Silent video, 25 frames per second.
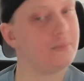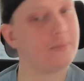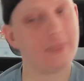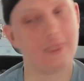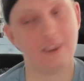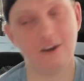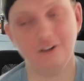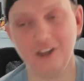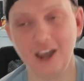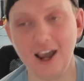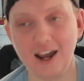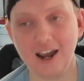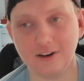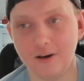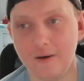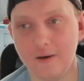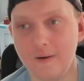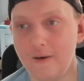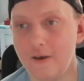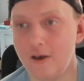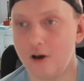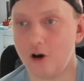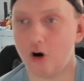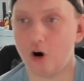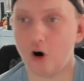Again,
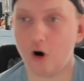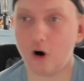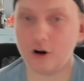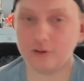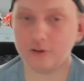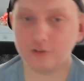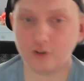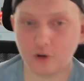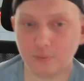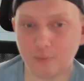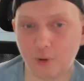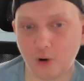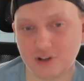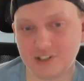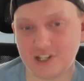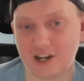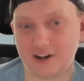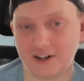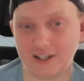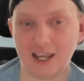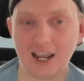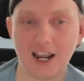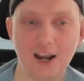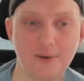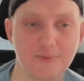all of the reports out
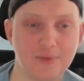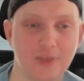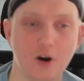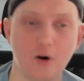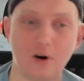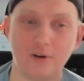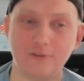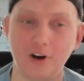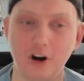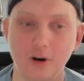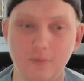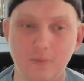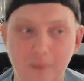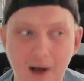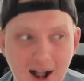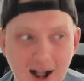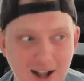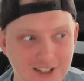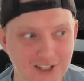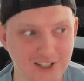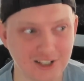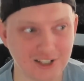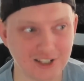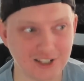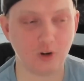of camp, though, are very
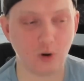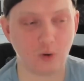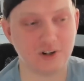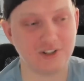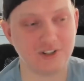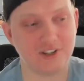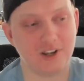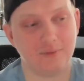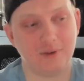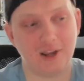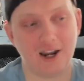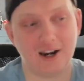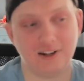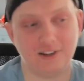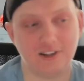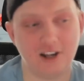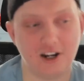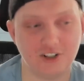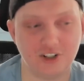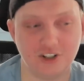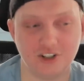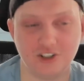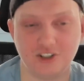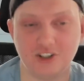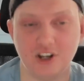positive towards him getting
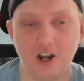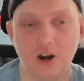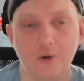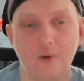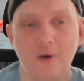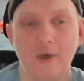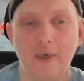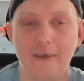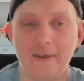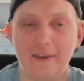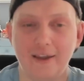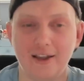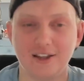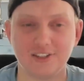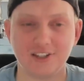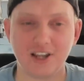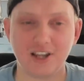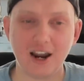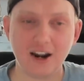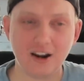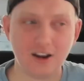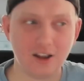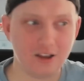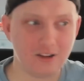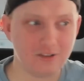touches. So it's
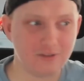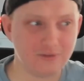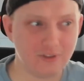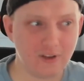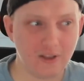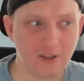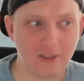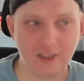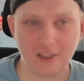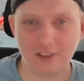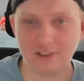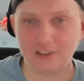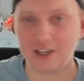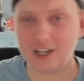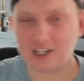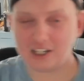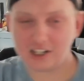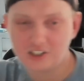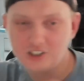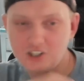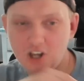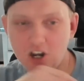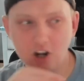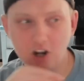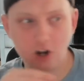kind of like a
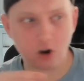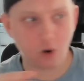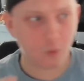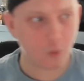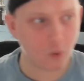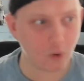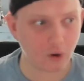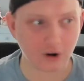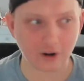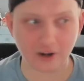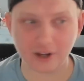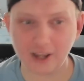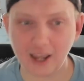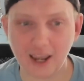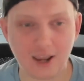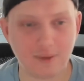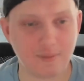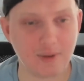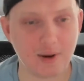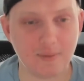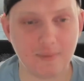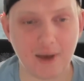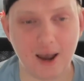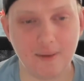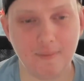tug-of-war game
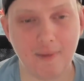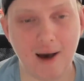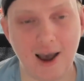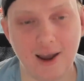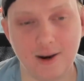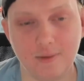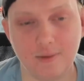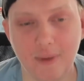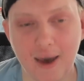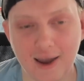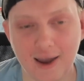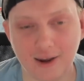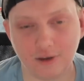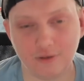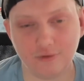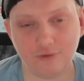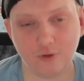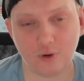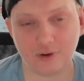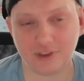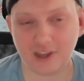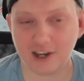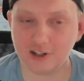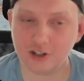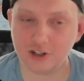in my mind back and
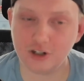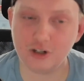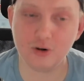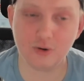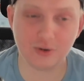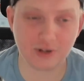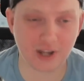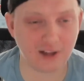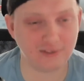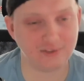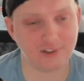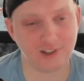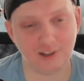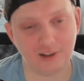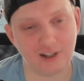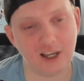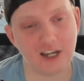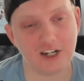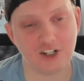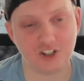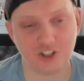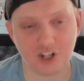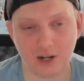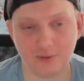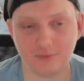forth. I do definitely
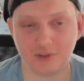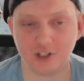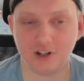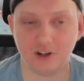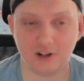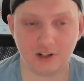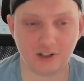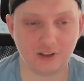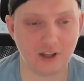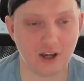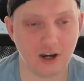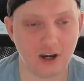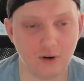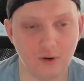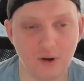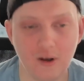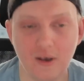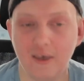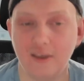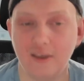like James Cook, though.